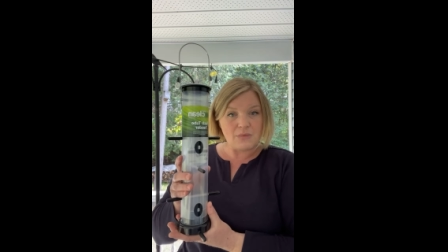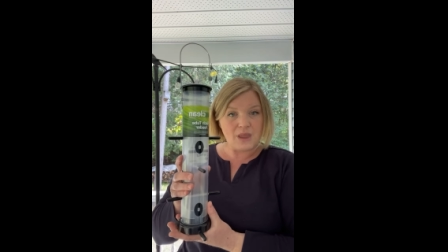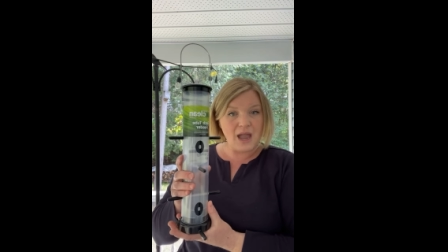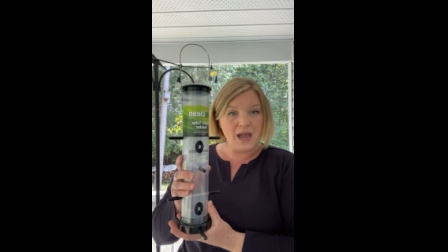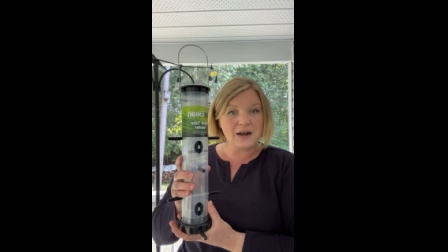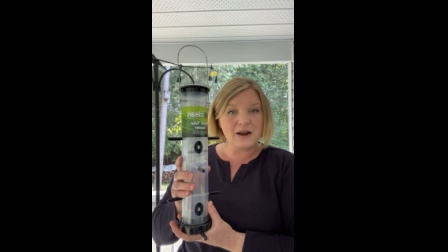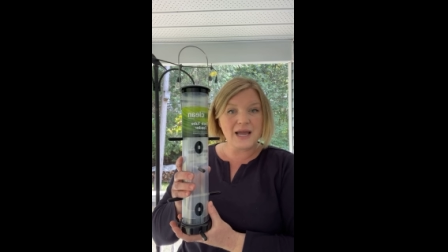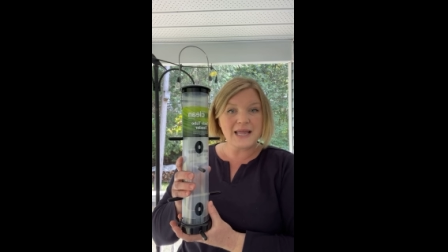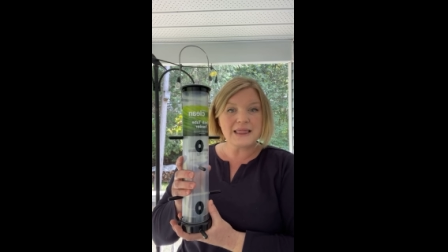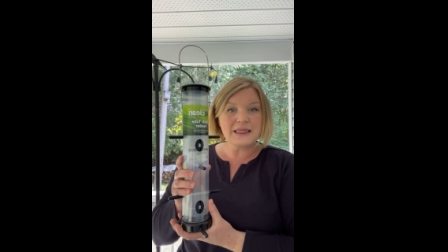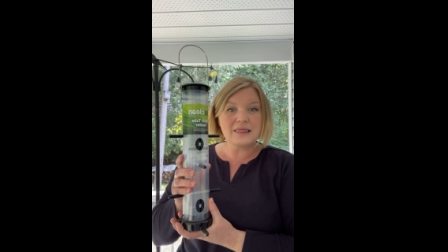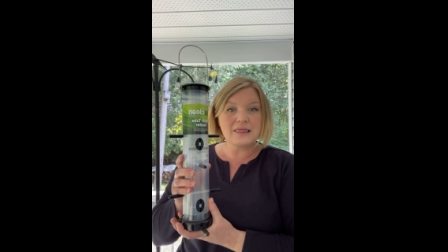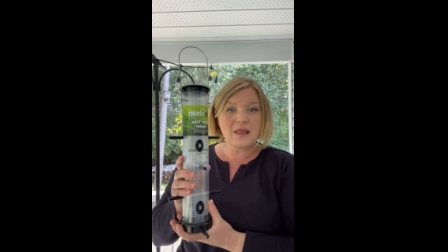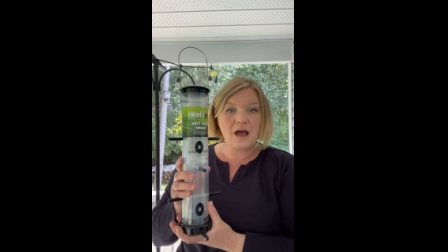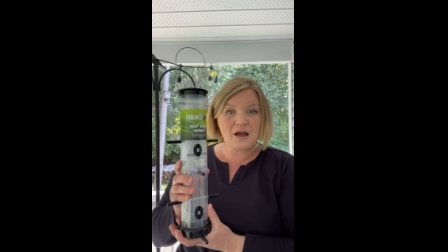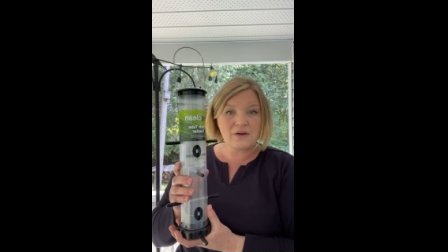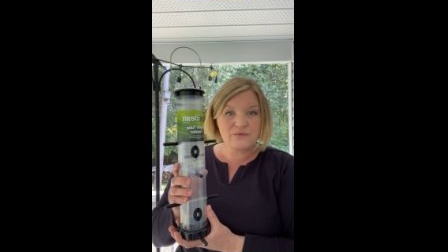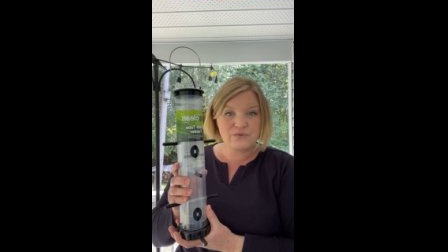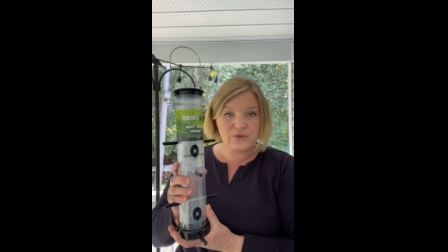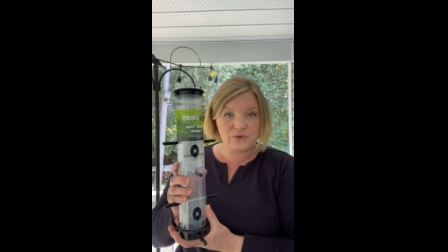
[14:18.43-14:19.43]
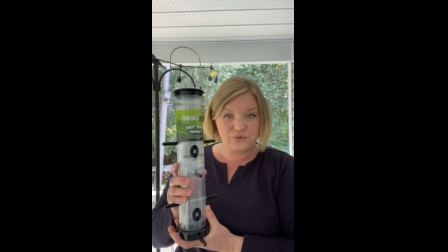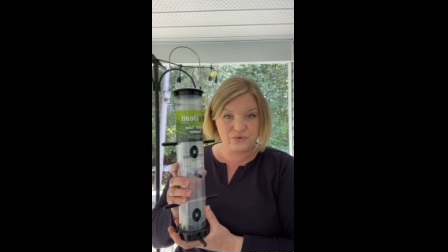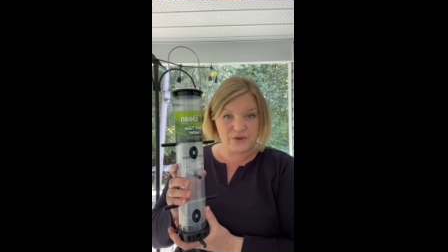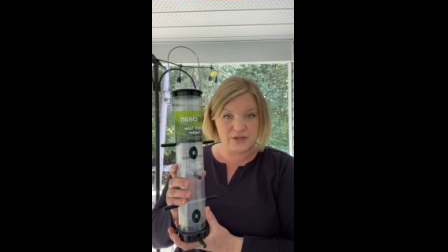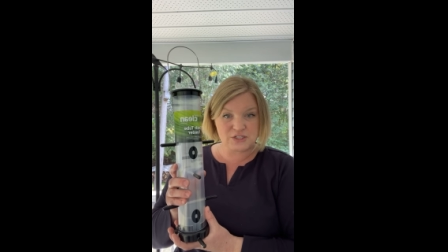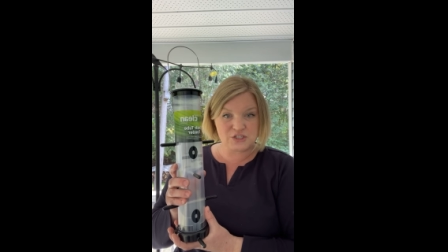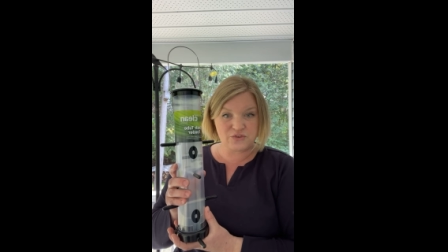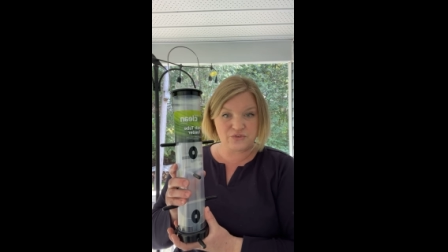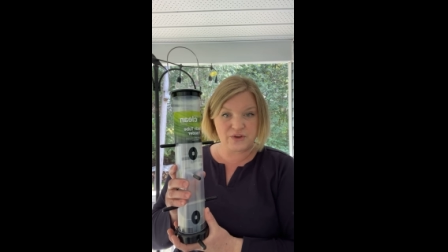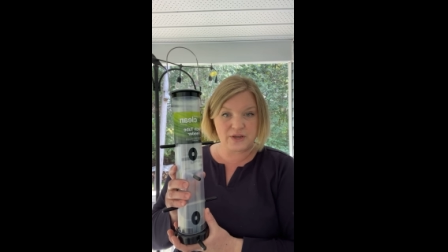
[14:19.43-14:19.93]
And I love the
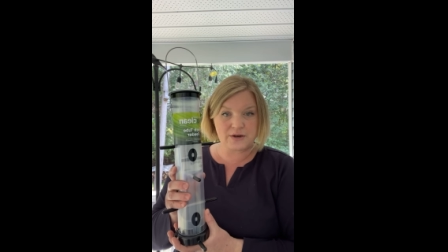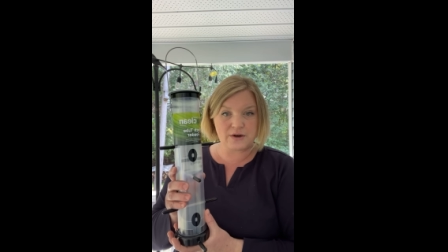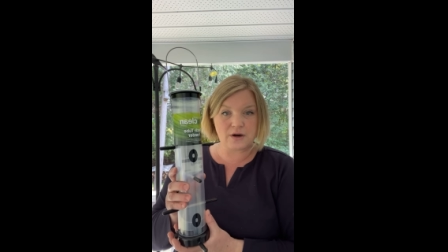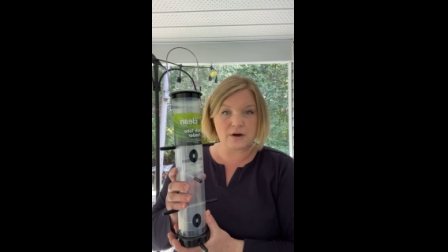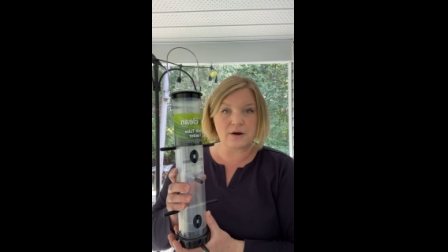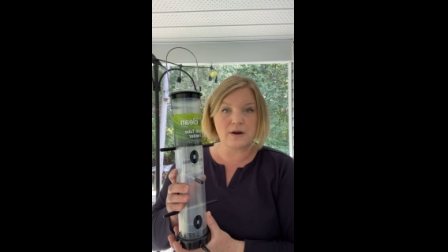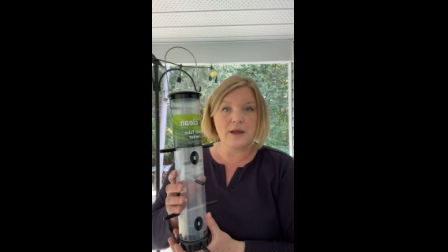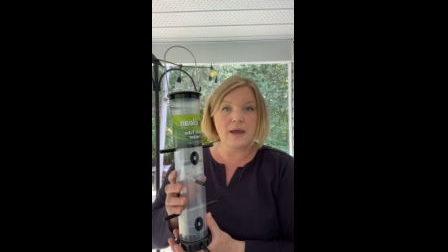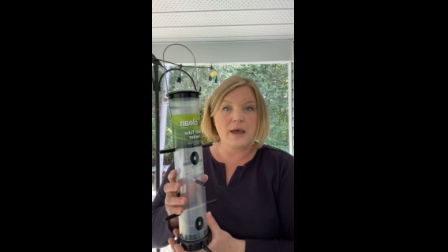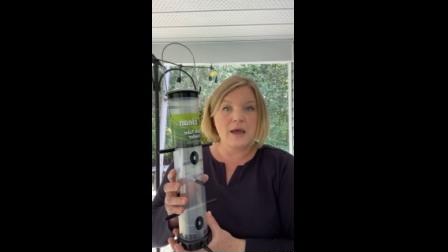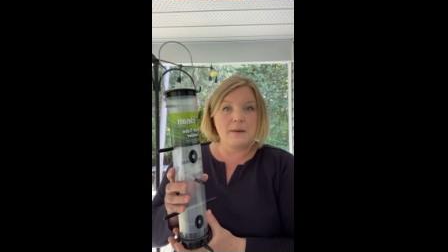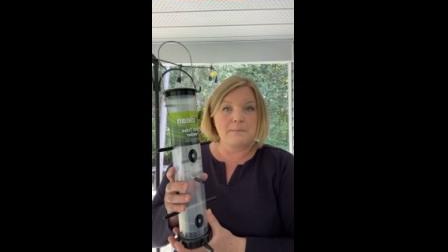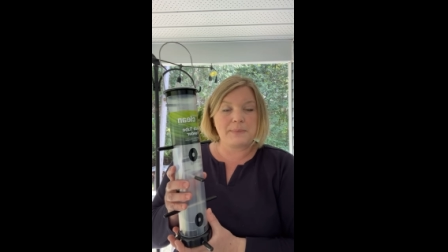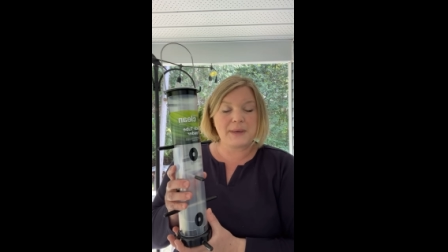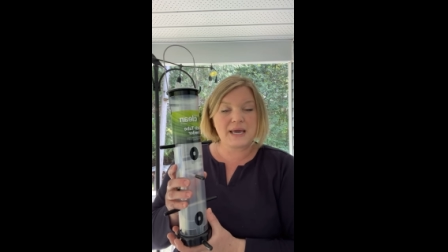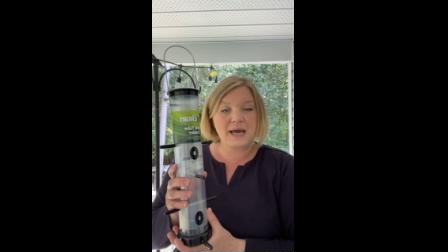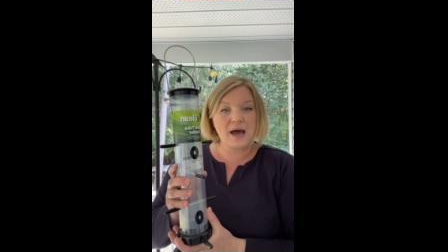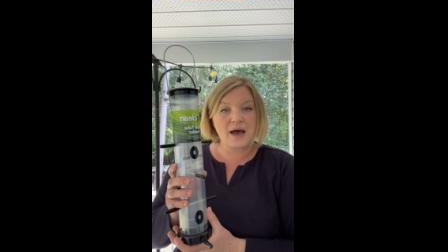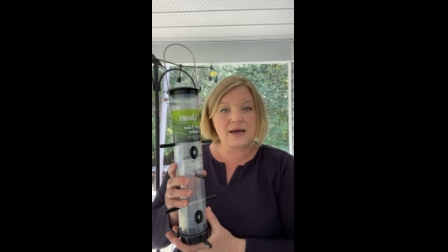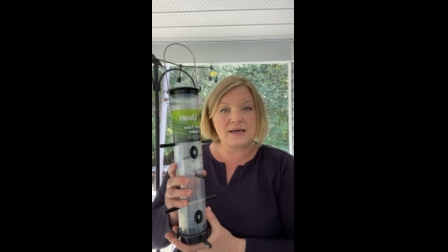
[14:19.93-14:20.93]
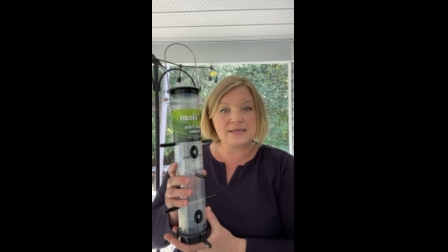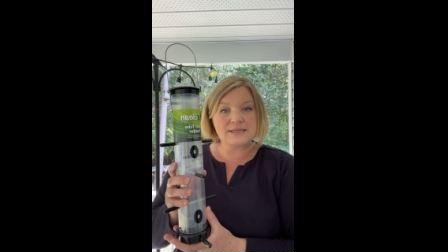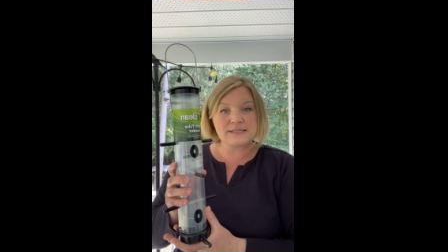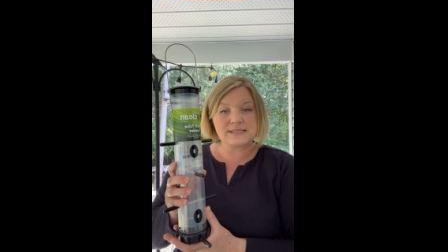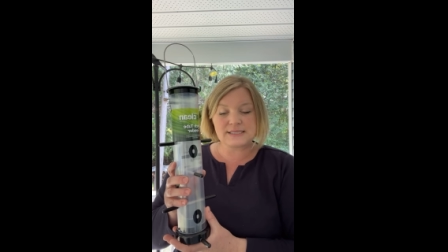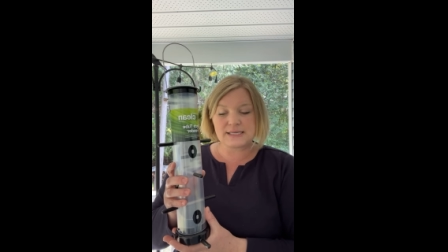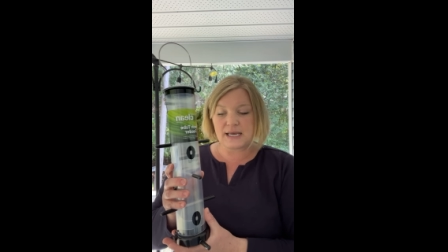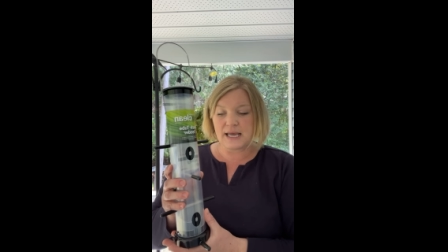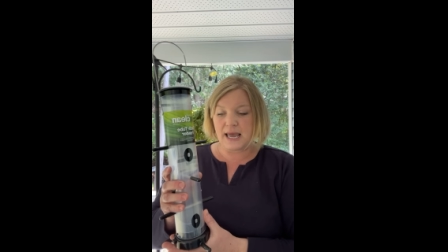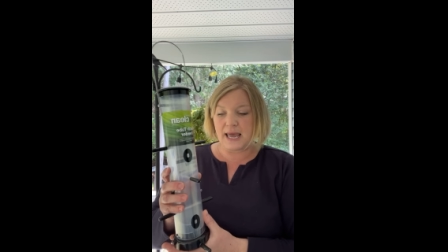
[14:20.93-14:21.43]
Finch feeder because